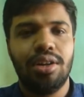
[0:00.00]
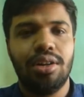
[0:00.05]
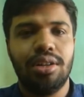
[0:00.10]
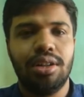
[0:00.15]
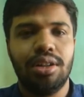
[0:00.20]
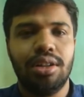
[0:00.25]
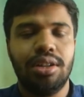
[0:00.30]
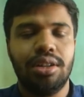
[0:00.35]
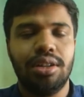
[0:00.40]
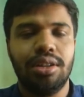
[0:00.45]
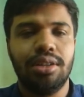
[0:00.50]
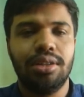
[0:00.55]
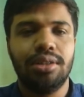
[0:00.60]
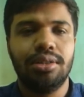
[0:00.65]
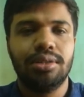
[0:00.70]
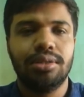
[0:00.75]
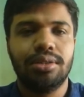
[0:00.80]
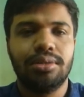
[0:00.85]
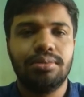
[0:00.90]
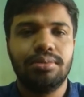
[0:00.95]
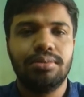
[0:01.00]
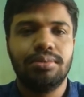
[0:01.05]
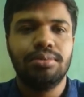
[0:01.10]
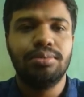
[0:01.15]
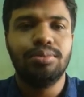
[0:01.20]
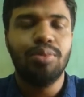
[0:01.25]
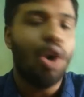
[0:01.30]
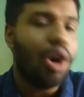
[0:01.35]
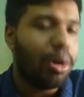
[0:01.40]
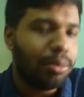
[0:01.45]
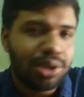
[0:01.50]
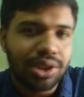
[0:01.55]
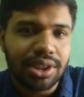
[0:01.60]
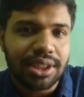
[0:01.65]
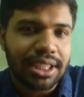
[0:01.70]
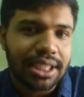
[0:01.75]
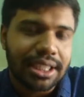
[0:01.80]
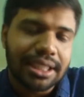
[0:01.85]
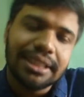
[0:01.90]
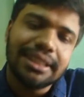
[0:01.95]
mom
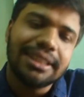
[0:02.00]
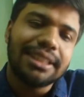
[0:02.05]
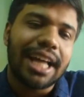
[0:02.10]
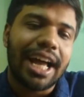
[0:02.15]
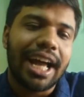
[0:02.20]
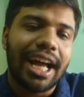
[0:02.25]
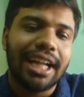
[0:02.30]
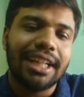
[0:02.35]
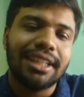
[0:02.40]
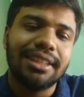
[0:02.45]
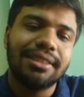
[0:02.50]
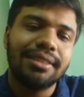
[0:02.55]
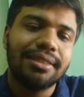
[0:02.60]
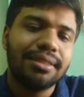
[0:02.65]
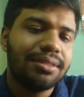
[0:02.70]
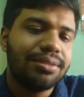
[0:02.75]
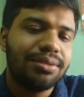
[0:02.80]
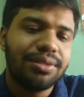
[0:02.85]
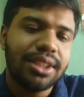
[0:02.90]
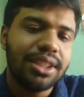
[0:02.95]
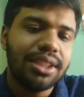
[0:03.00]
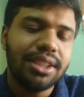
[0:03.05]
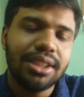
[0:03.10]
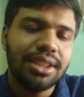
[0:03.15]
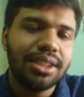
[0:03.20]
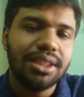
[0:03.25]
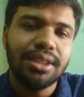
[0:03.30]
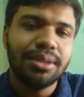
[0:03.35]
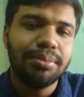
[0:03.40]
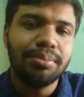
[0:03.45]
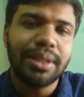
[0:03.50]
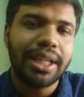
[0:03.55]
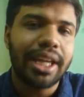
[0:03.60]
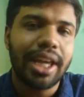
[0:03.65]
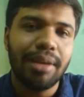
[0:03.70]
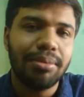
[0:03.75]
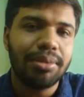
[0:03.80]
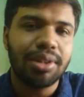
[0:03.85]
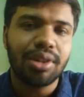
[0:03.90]
she is, and we became the